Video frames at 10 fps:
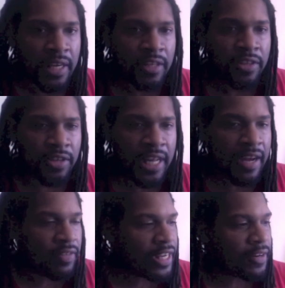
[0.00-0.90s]
You're gonna
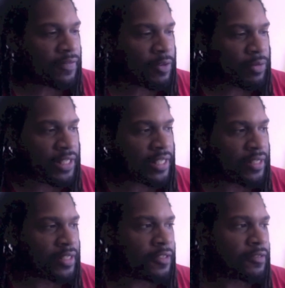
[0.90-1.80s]
have a lot of fun with this.
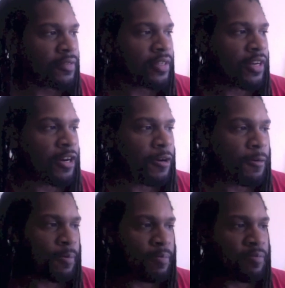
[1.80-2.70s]

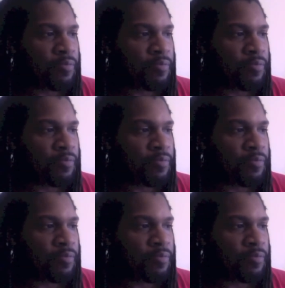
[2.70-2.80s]
Um,